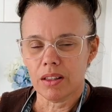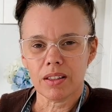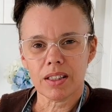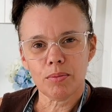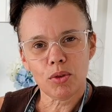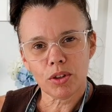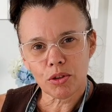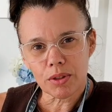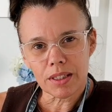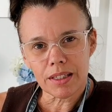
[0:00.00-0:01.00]
the smaller
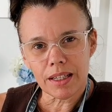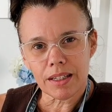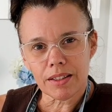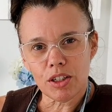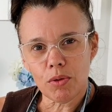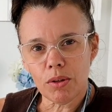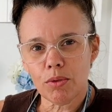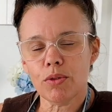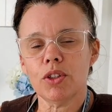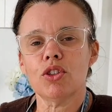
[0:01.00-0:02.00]
christenings, you want to
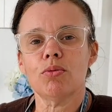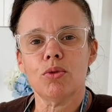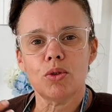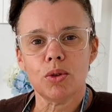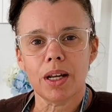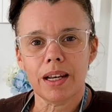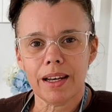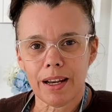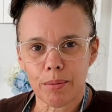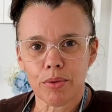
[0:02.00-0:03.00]
move into more
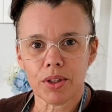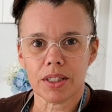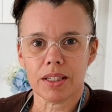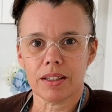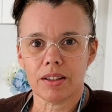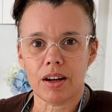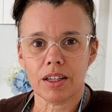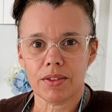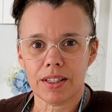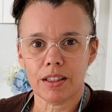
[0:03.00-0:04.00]
elaborate kind
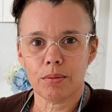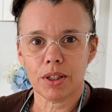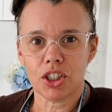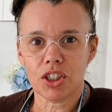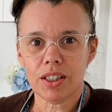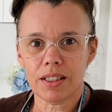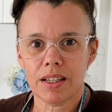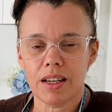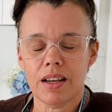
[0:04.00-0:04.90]
of celebrations,